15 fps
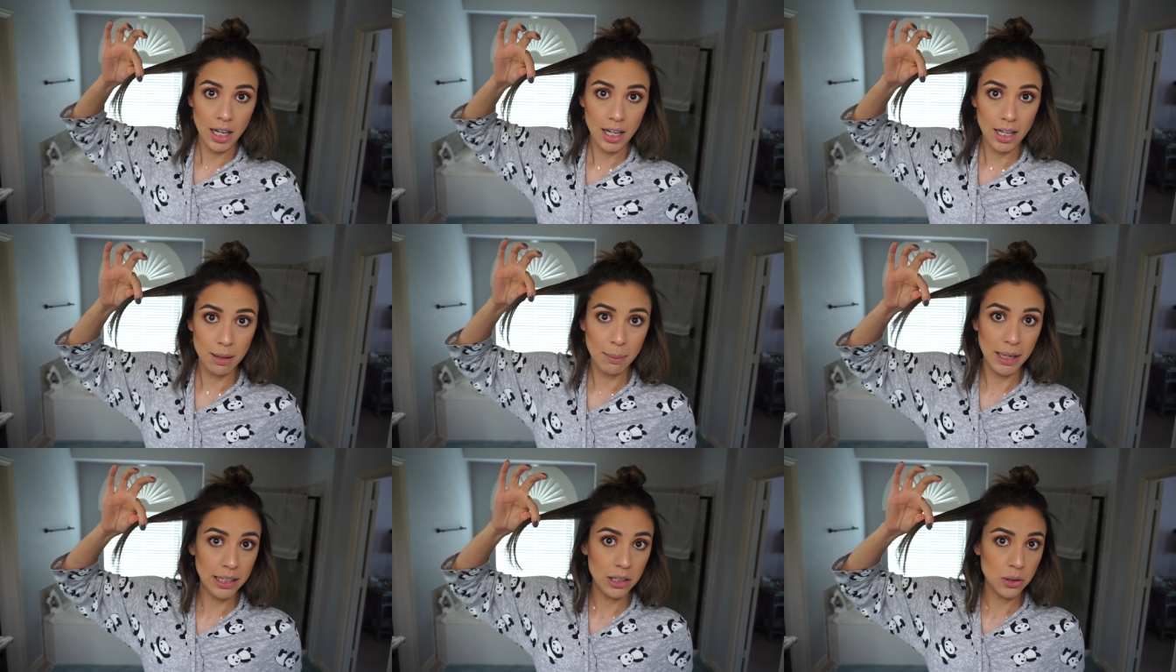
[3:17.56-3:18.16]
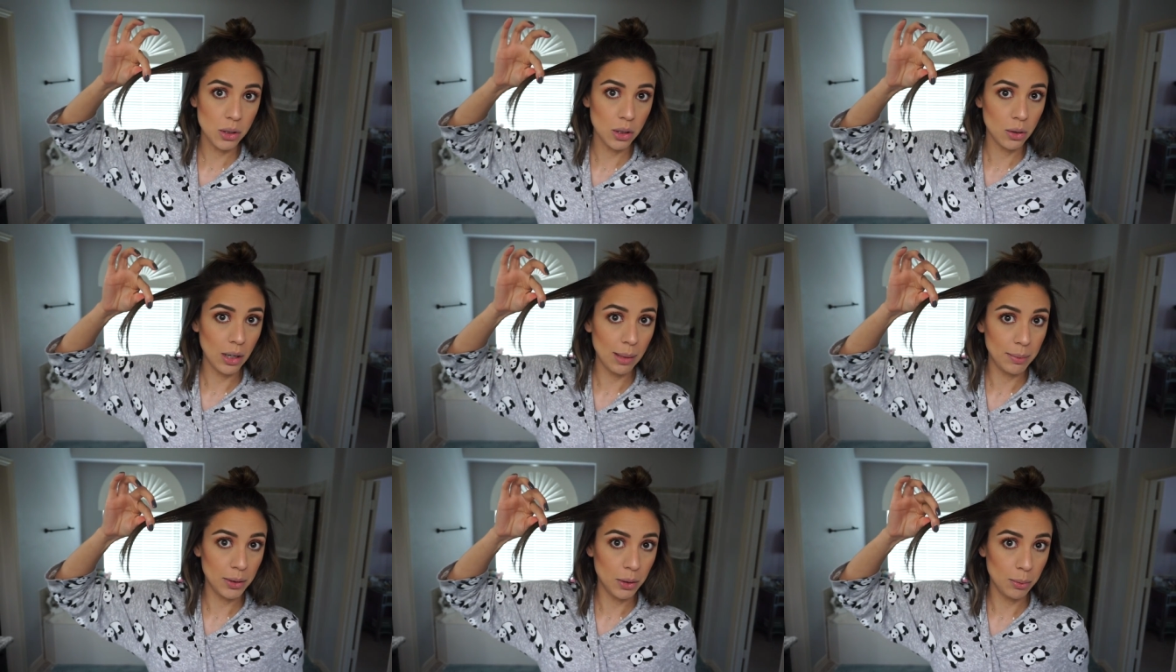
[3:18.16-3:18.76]
Um, I usually
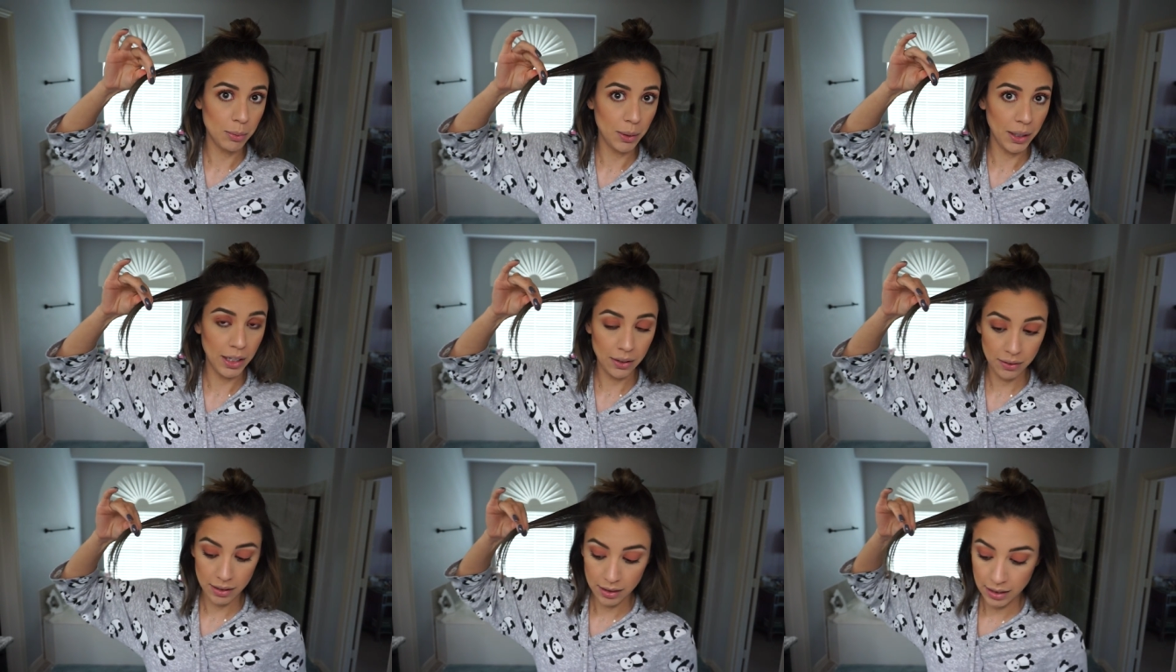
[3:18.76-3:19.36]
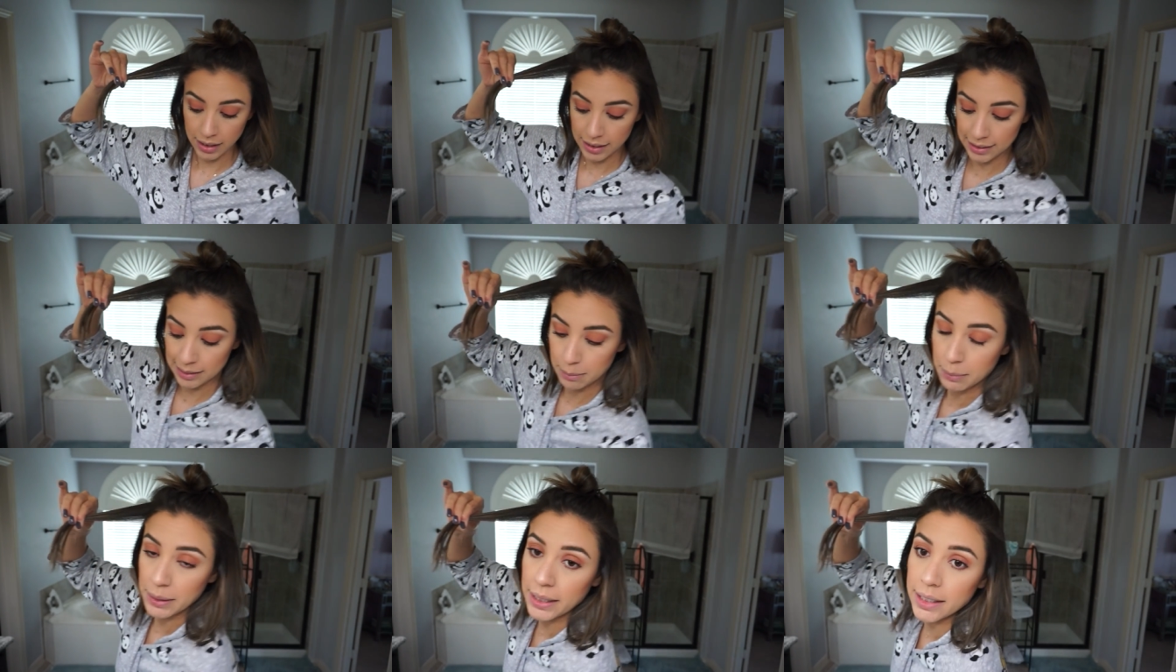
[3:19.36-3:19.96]
grab a little more hair than
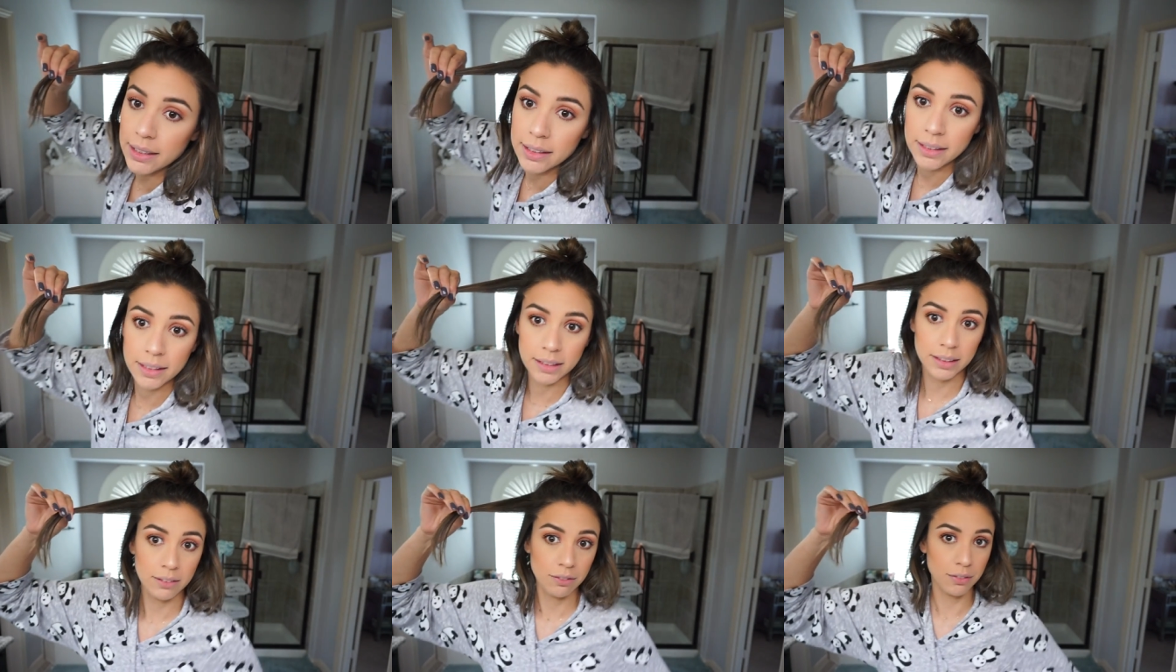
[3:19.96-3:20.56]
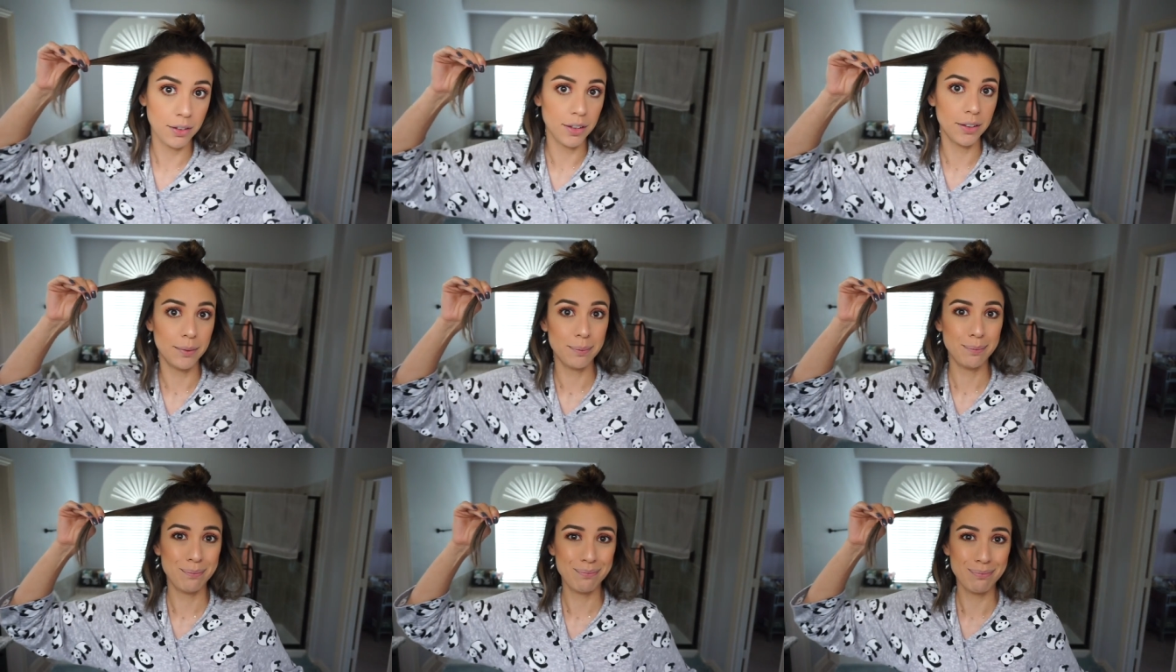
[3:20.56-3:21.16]
this, but
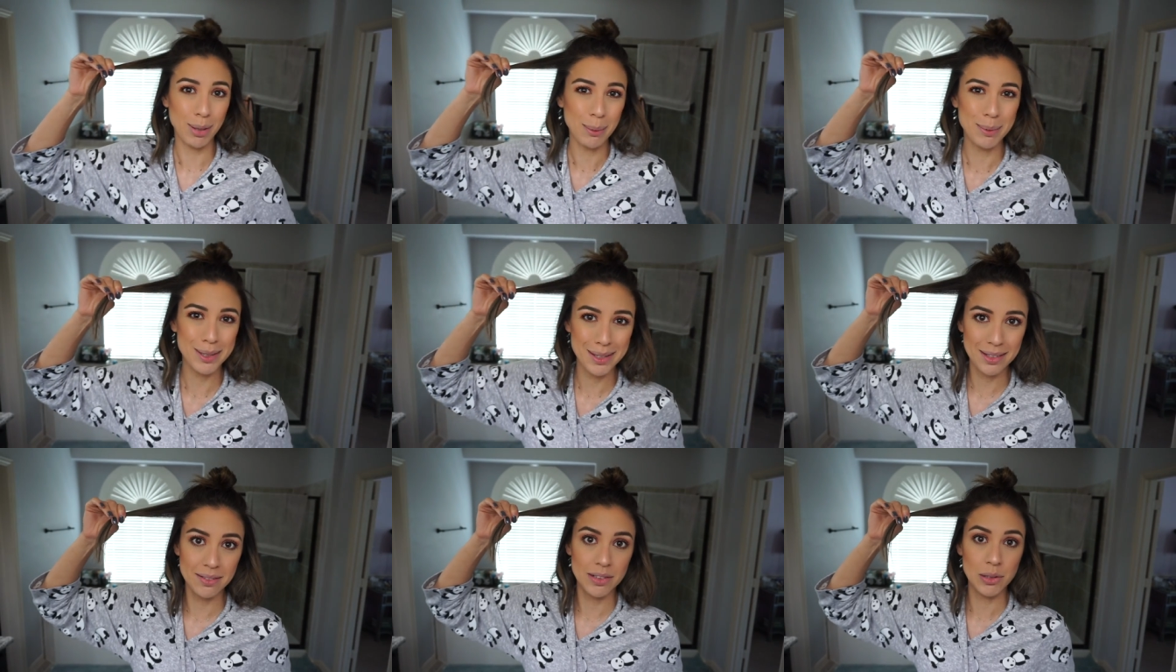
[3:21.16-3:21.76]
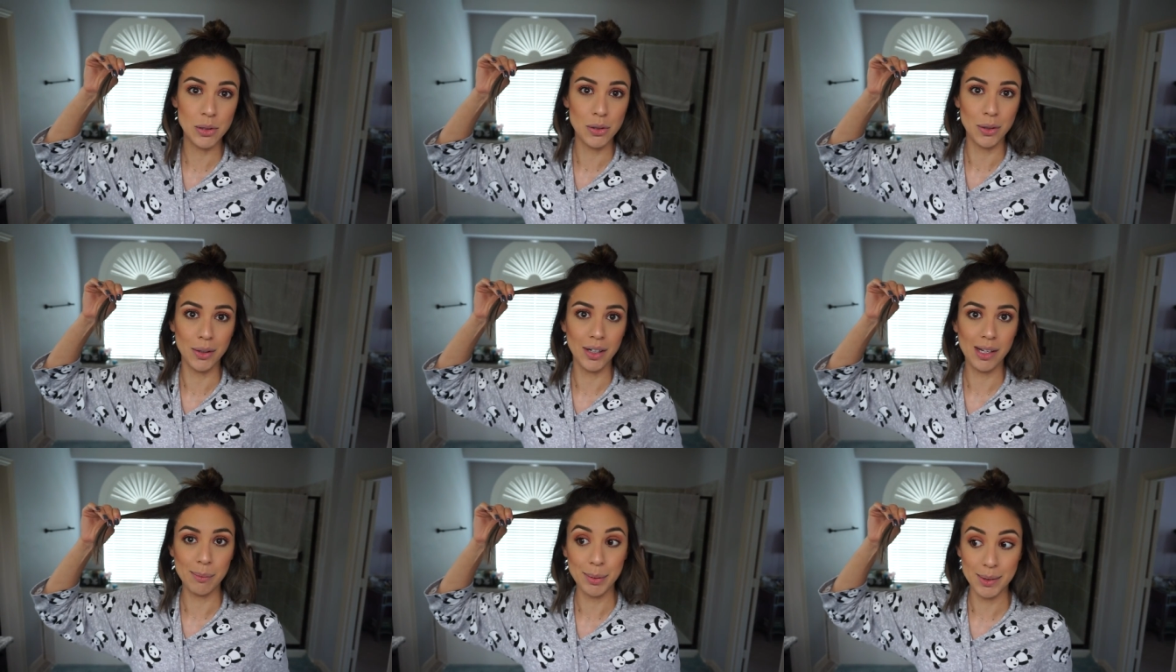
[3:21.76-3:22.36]
for purposes of this
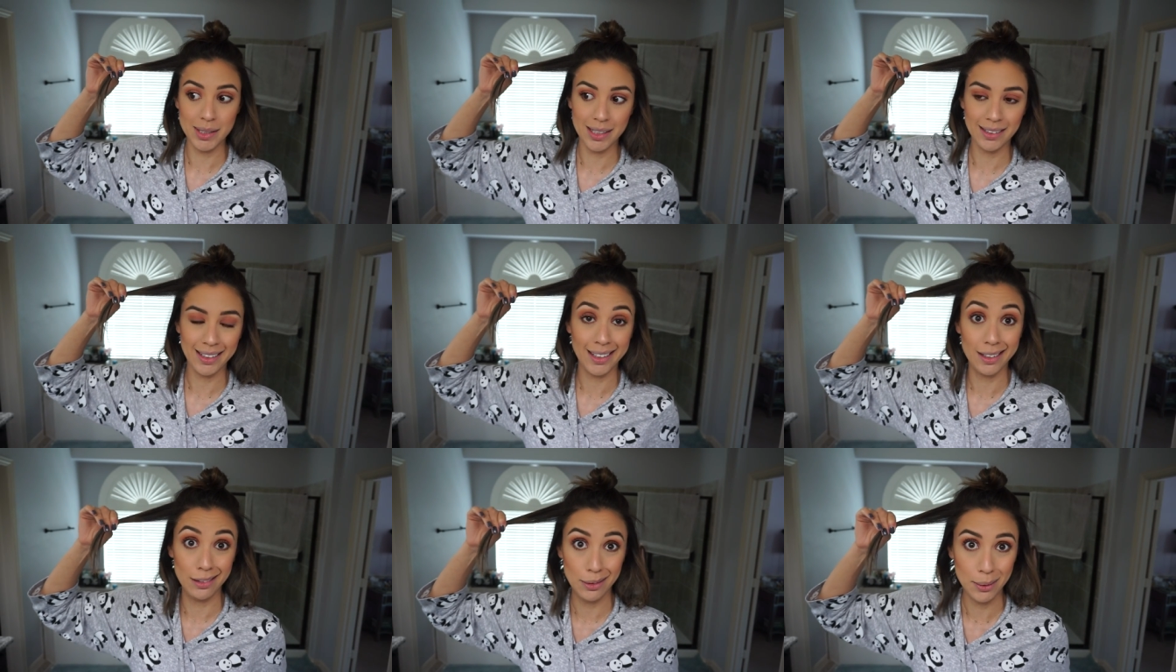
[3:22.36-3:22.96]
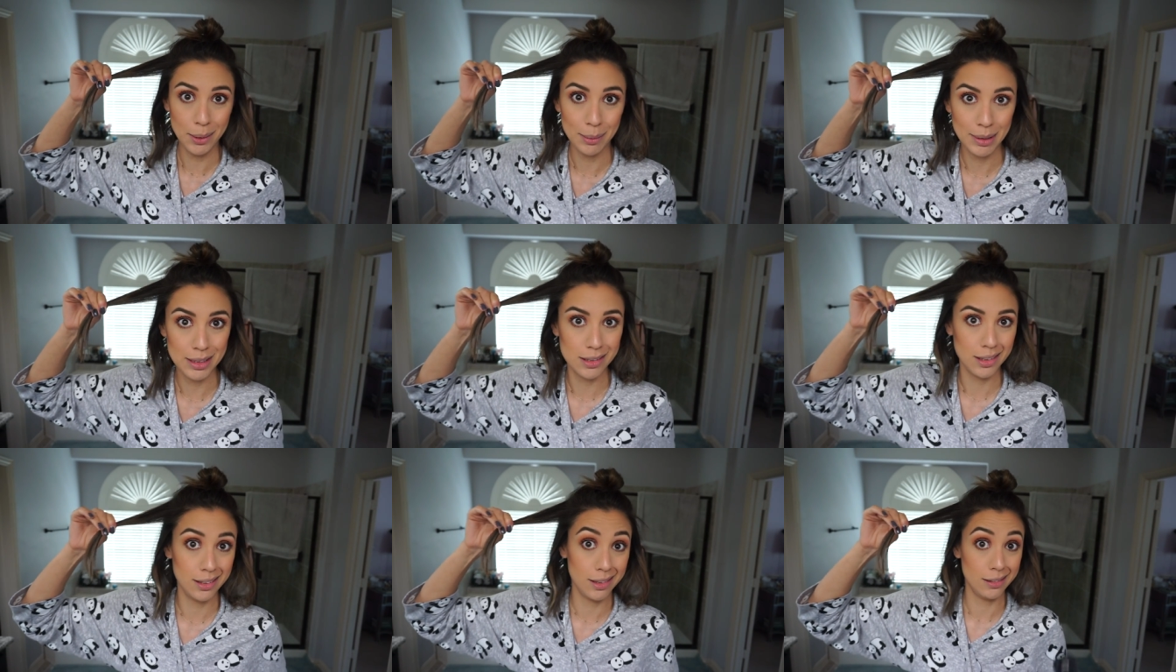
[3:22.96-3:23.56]
tutorial and pretend like I know what I'm
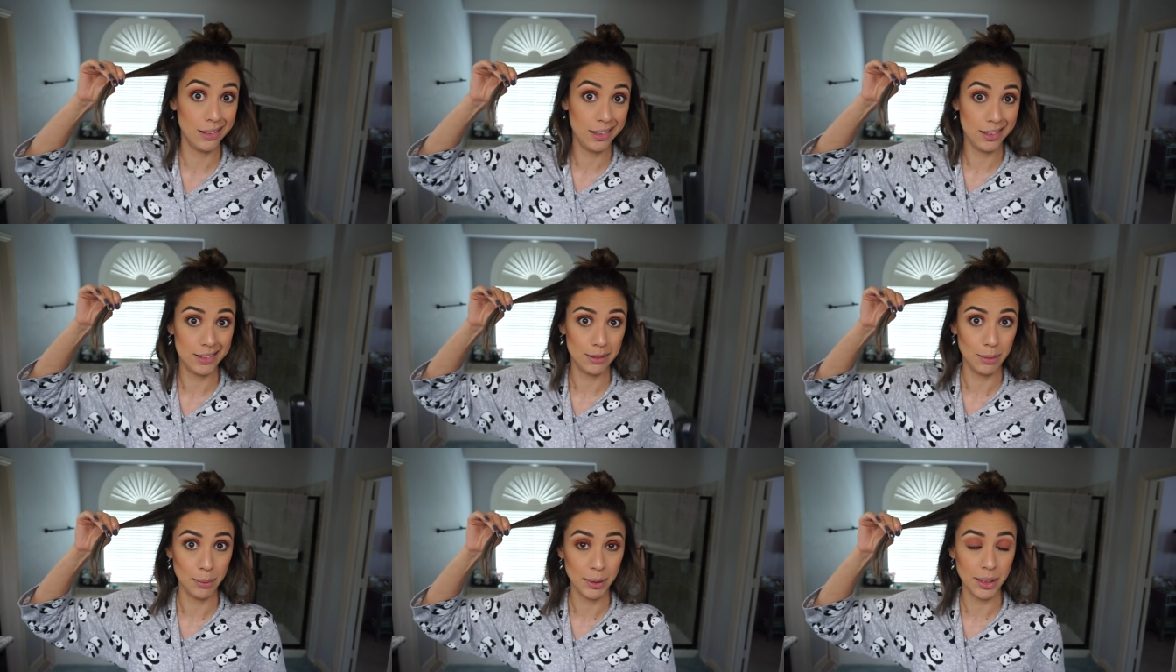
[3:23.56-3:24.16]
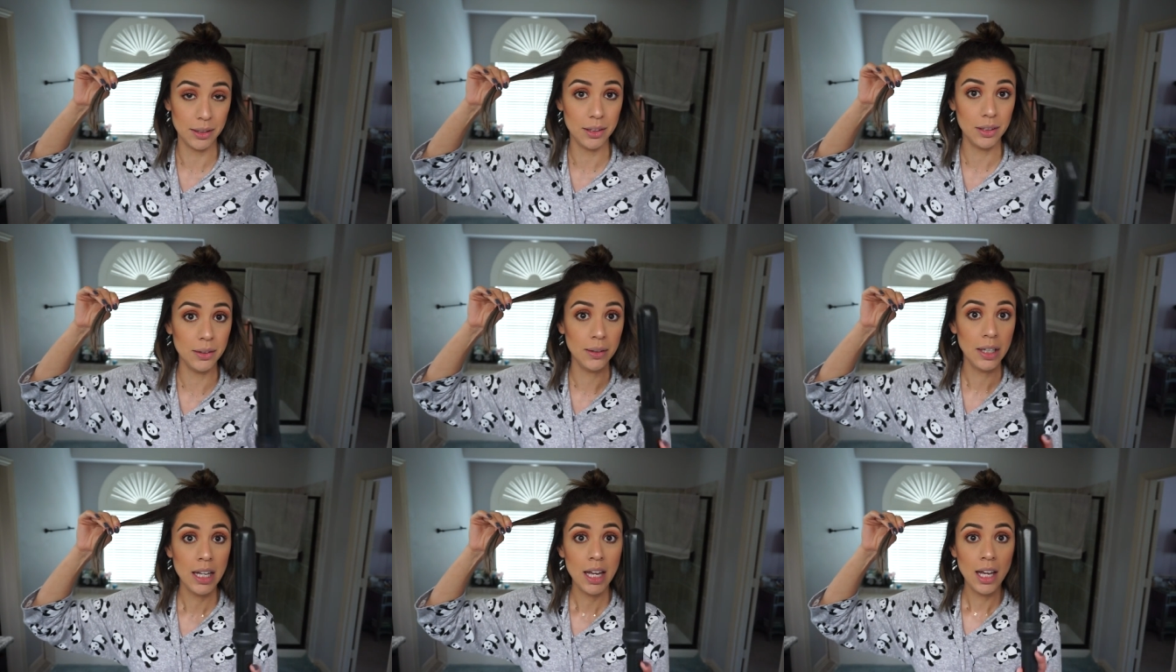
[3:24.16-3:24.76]
actually doing, this is what we're gonna
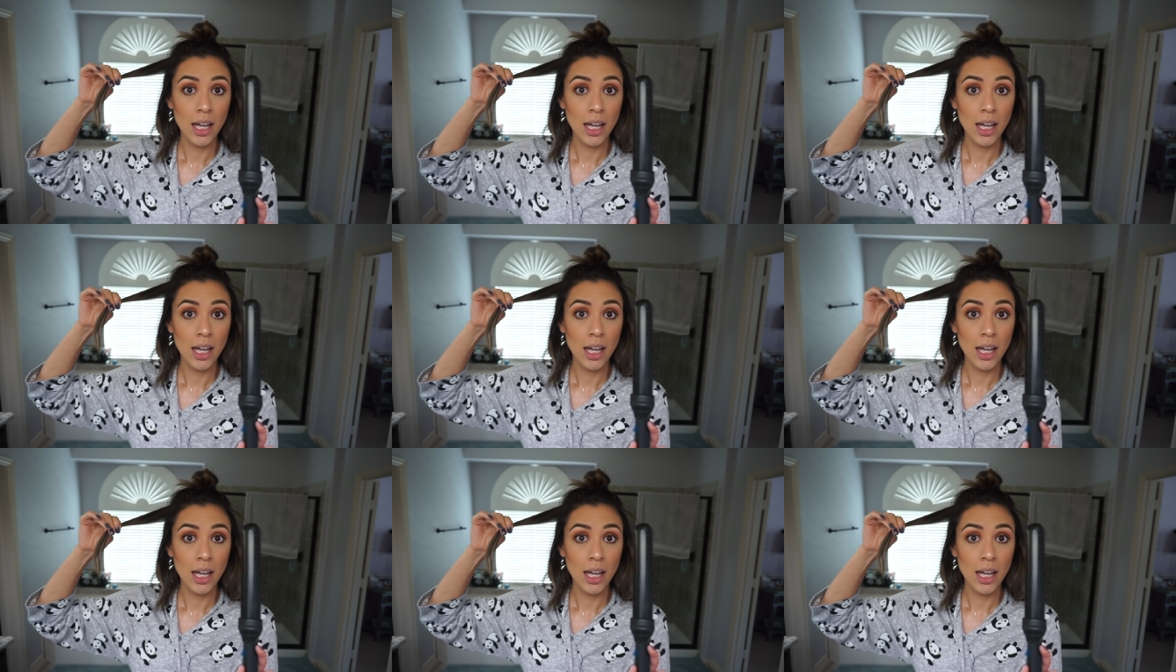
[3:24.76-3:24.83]
do.